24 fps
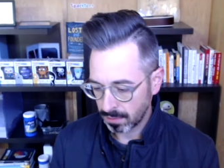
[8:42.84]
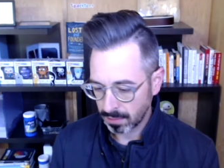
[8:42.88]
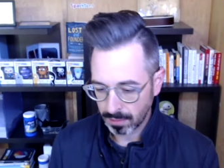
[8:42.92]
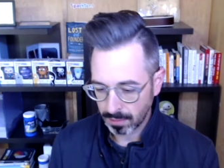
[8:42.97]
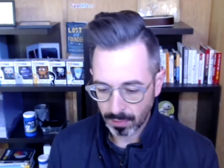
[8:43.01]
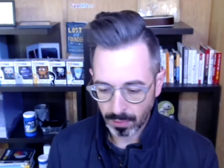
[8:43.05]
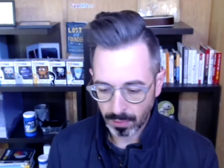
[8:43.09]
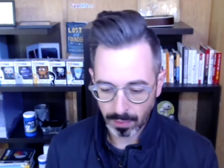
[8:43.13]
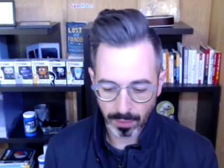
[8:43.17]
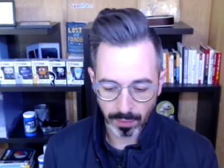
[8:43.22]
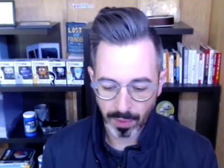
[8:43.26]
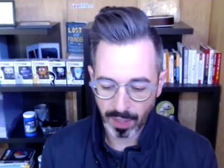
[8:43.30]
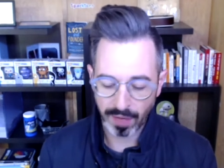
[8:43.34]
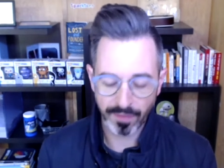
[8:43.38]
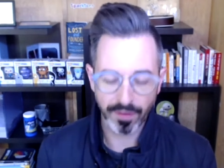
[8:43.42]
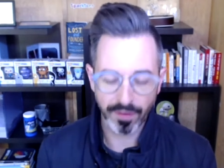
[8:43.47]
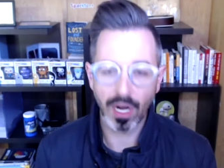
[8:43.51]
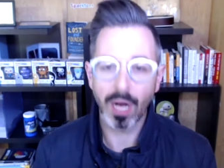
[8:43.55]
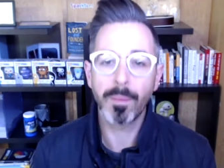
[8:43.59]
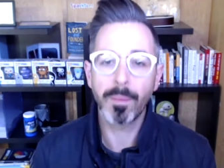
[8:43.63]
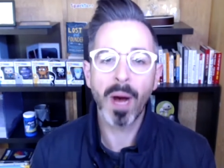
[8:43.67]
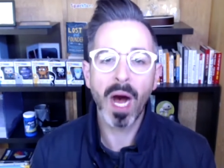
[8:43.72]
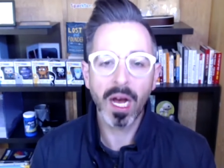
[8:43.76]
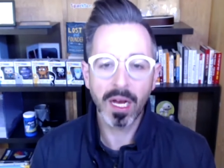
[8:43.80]
whatever,
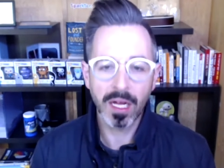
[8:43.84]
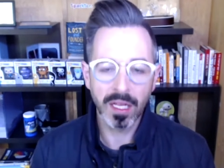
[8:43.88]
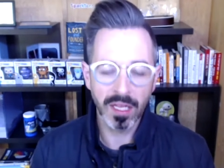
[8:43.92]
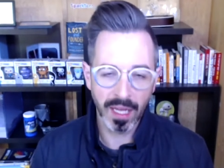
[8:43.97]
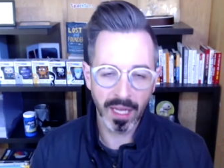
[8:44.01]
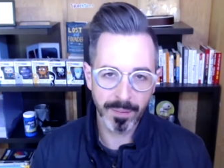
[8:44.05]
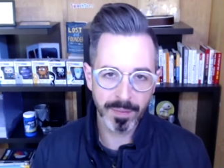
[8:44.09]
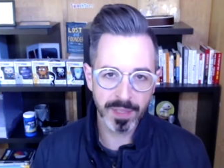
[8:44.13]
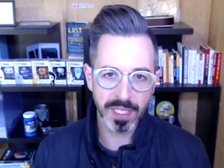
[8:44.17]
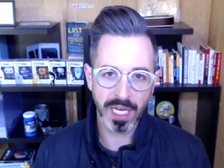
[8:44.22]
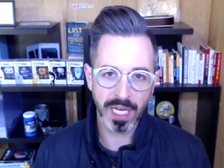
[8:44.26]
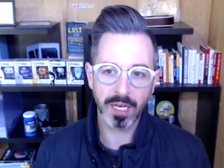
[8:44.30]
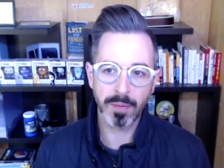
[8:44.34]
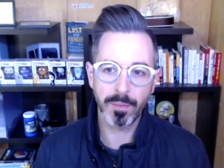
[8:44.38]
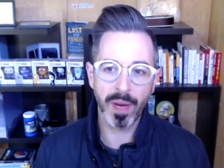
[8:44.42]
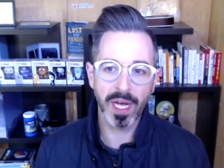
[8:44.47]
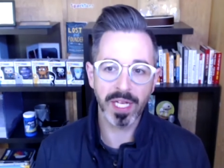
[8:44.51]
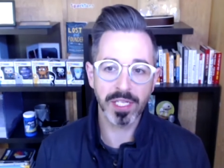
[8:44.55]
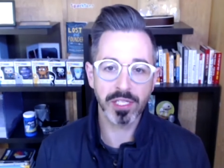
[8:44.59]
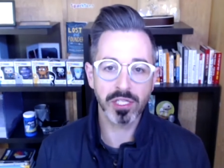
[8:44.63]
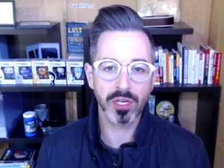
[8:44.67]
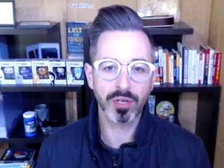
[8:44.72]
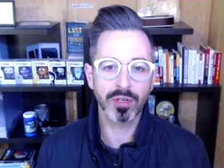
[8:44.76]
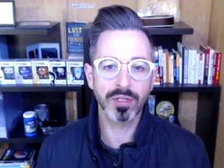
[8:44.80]
apocalyptic,
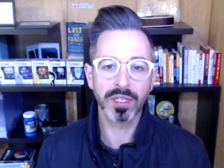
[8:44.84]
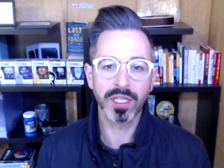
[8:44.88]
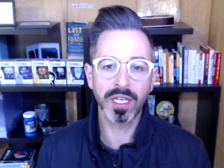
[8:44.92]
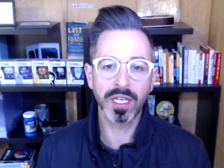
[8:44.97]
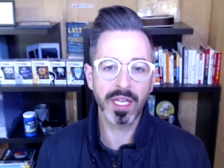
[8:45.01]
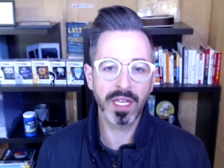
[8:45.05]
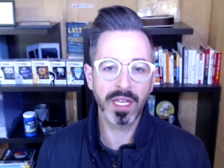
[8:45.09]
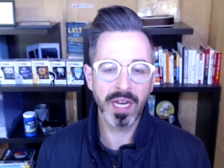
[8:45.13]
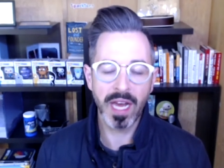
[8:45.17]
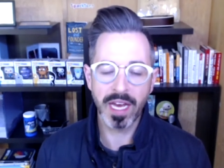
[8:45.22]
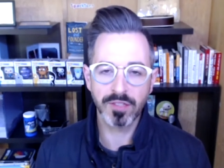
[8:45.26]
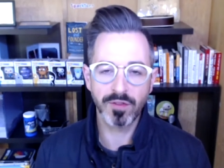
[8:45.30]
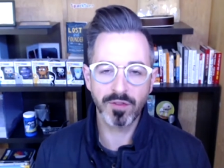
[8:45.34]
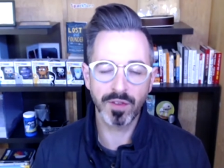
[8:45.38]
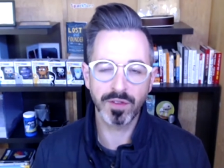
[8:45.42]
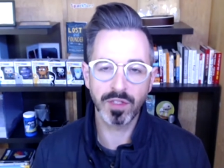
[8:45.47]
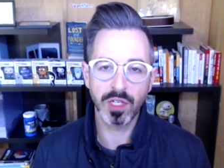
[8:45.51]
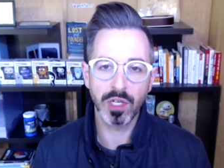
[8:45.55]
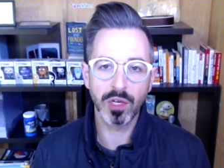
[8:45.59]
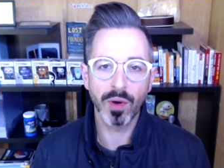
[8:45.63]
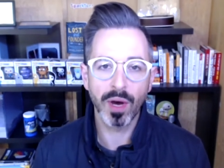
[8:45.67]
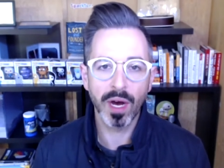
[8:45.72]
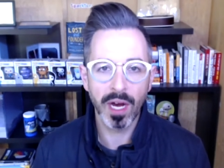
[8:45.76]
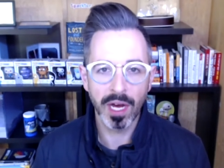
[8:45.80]
but certainly in the next
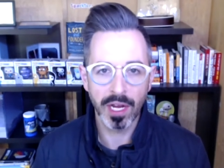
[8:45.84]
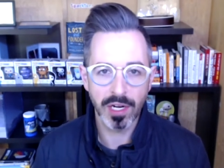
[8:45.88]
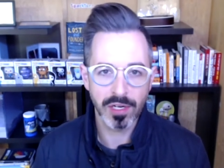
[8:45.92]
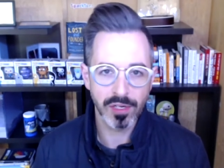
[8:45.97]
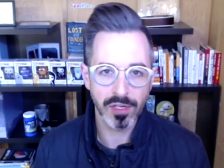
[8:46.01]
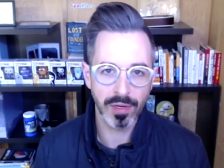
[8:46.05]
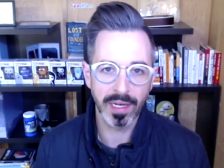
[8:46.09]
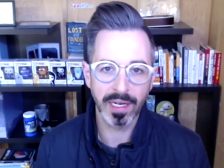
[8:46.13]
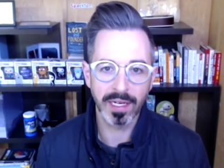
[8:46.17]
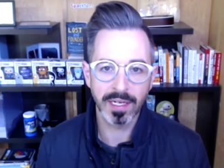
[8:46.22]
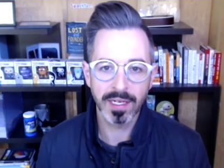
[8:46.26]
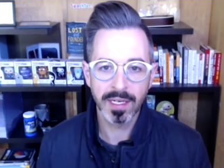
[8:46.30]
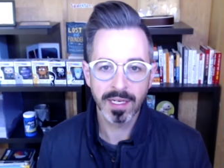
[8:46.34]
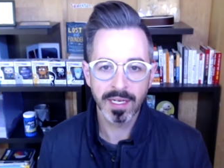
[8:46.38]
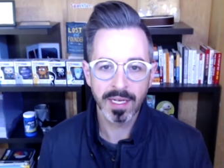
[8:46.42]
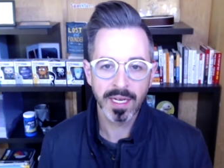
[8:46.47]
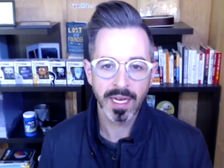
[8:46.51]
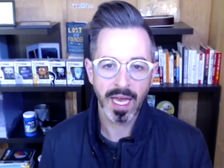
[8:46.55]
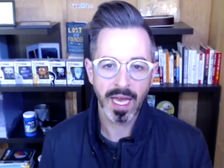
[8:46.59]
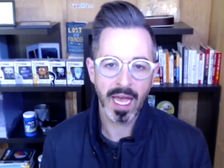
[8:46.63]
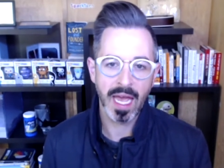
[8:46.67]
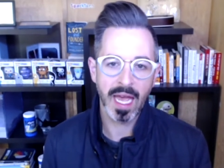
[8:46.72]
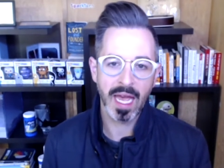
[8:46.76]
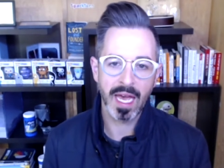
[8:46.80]
50 to 100
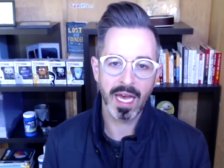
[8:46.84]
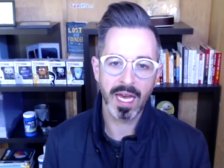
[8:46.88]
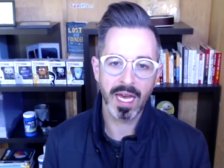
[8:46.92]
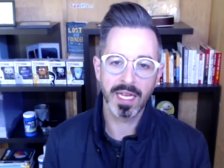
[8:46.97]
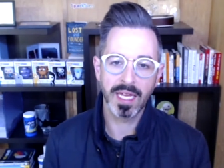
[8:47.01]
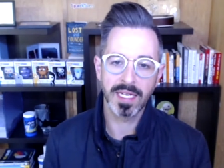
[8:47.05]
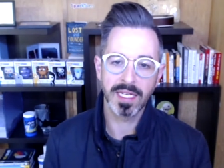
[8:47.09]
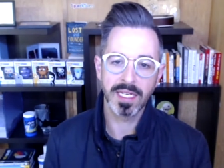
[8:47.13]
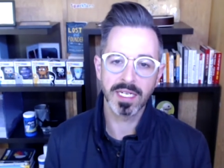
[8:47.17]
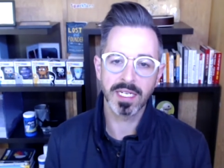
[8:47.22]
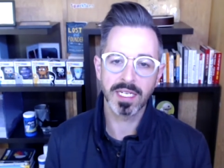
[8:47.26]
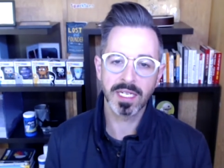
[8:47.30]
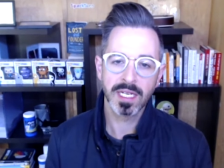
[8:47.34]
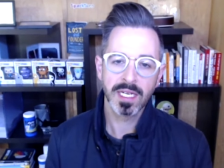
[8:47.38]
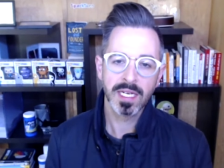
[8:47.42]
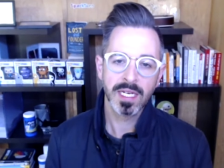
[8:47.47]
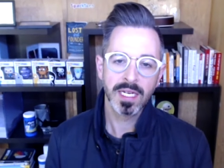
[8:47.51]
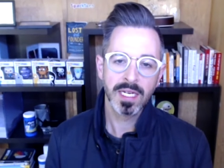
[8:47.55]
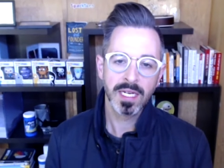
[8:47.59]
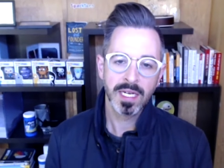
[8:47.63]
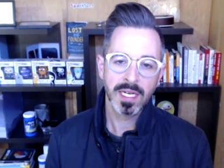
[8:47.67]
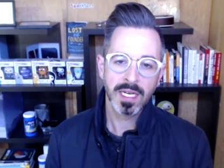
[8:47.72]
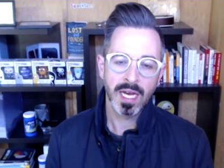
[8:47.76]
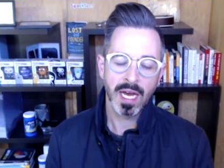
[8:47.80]
and,
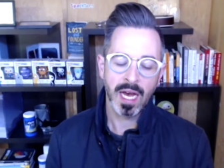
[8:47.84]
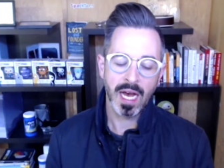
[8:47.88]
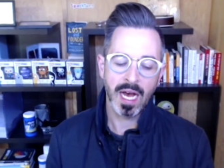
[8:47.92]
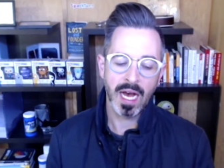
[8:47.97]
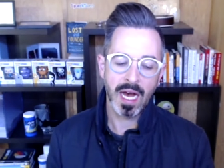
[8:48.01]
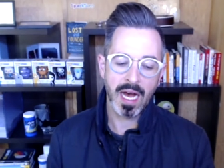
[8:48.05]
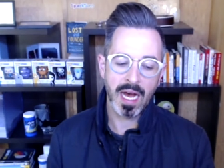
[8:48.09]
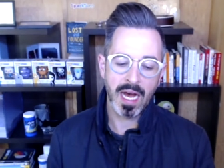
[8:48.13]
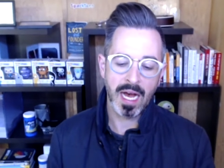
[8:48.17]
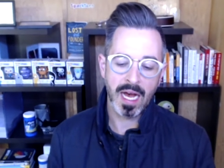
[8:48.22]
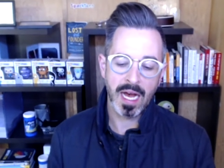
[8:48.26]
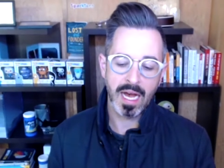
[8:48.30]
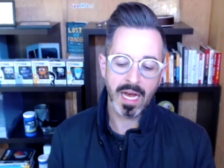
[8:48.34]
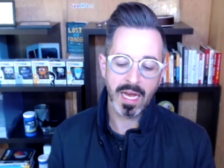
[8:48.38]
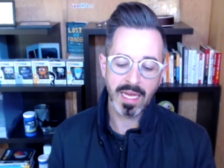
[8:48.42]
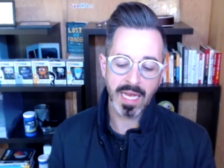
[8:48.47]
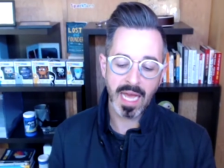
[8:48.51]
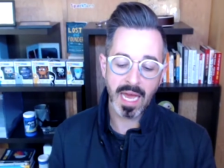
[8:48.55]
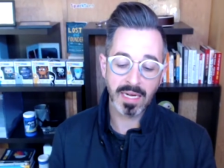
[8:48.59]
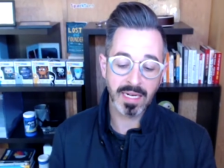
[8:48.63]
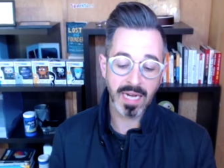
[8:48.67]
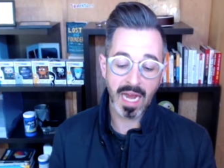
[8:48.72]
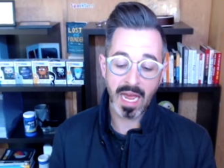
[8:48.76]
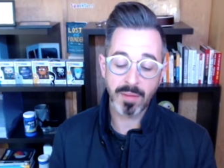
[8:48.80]
uh,
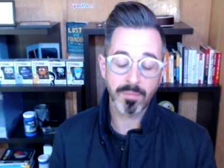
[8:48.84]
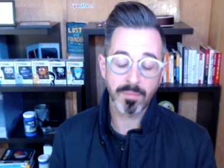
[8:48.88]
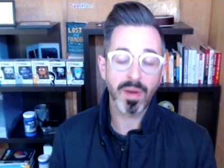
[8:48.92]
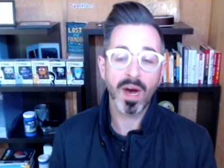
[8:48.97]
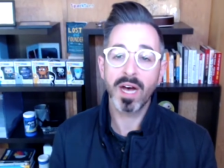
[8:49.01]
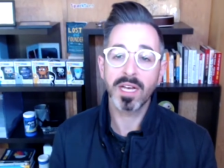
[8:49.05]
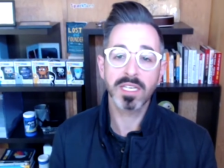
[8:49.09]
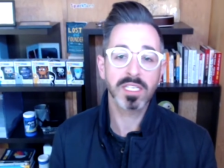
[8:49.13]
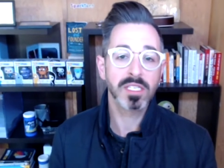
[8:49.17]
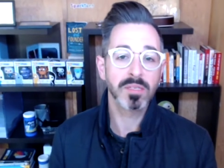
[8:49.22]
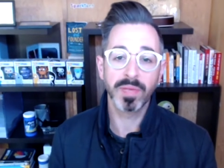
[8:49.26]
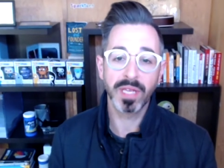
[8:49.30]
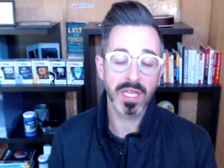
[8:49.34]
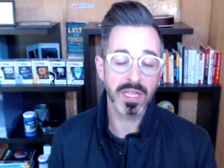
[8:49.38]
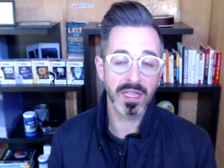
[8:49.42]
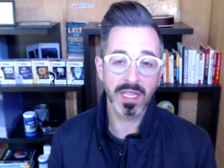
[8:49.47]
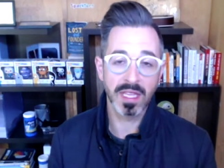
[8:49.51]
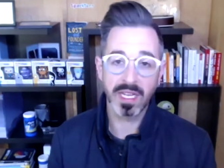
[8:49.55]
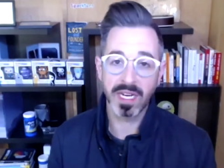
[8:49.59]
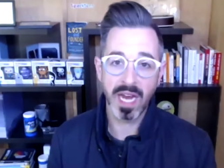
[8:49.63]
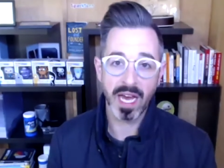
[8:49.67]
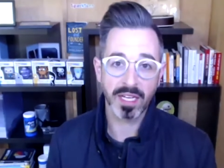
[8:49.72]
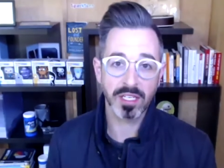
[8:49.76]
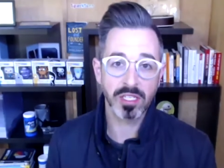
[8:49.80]
and, and possibly in the
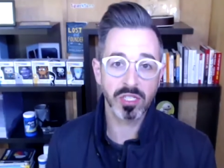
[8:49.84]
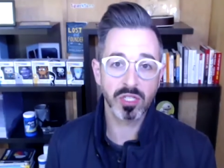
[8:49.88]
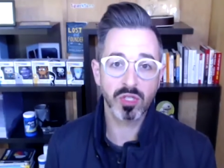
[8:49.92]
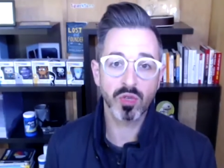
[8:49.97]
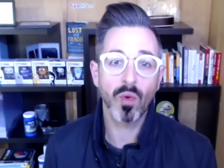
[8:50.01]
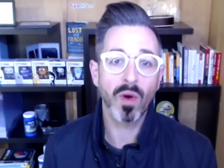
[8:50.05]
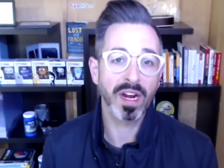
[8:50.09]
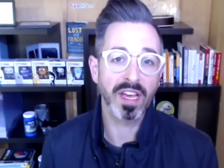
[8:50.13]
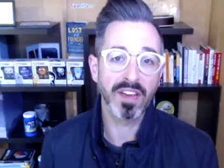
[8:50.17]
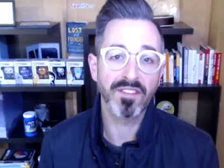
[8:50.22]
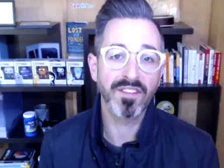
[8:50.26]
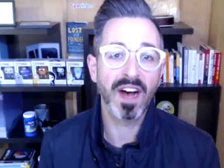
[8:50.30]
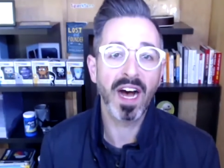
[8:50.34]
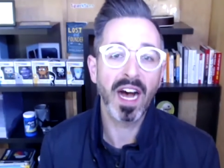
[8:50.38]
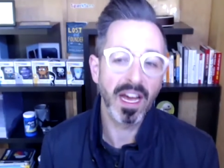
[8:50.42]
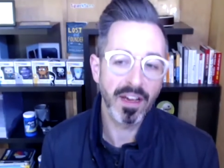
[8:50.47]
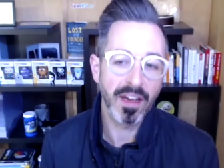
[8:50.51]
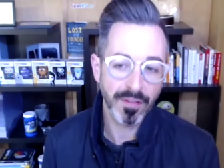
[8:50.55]
next 25.